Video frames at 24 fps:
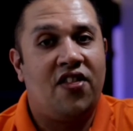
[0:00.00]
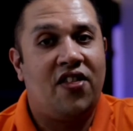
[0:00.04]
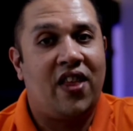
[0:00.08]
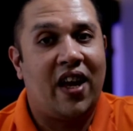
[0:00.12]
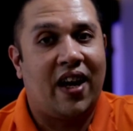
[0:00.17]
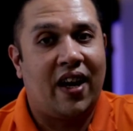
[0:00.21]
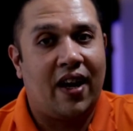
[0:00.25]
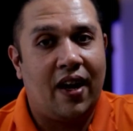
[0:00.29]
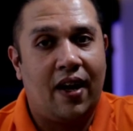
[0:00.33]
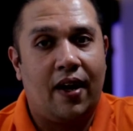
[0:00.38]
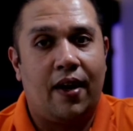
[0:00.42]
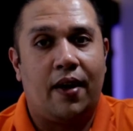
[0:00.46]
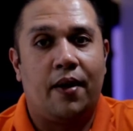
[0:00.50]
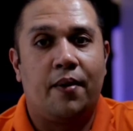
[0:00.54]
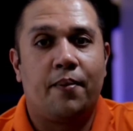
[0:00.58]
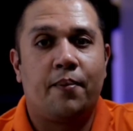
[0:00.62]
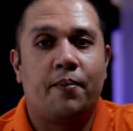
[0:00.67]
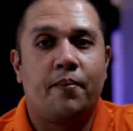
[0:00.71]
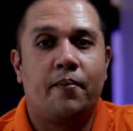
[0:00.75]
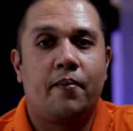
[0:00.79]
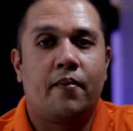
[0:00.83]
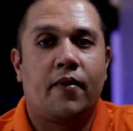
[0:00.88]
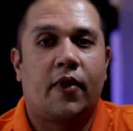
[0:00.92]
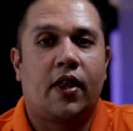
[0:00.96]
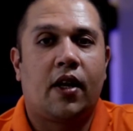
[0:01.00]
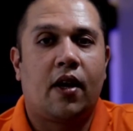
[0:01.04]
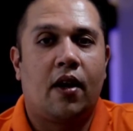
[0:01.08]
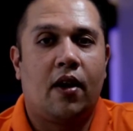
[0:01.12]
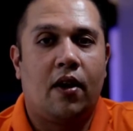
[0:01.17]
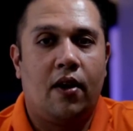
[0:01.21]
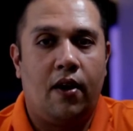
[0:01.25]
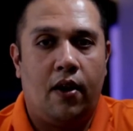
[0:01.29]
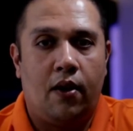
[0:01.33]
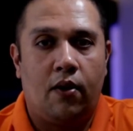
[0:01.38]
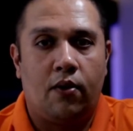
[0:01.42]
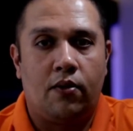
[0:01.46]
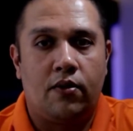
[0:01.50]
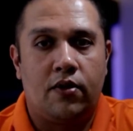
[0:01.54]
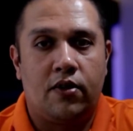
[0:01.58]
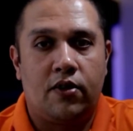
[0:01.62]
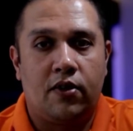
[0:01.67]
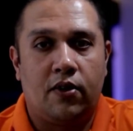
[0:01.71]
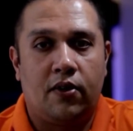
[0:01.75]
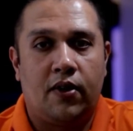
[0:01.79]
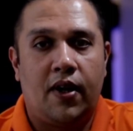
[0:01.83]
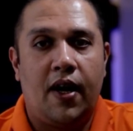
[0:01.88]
Thicker clothes.